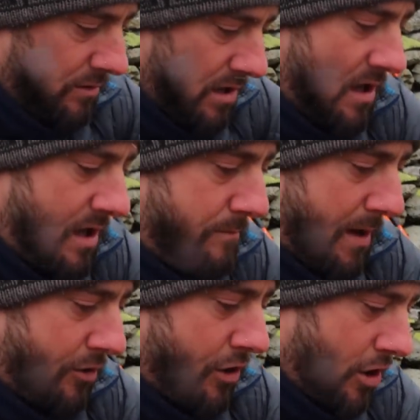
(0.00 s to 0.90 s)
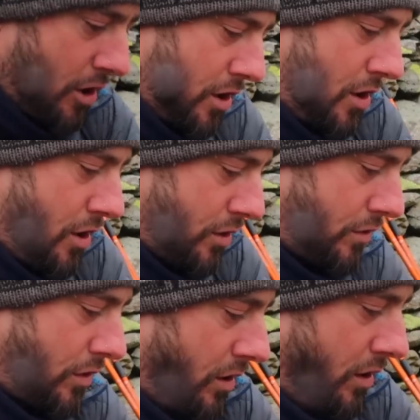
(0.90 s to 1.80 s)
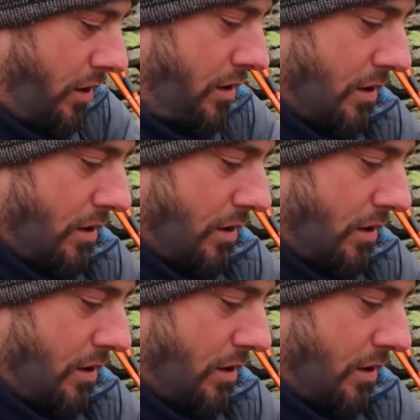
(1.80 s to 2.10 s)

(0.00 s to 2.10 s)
hey, medic, or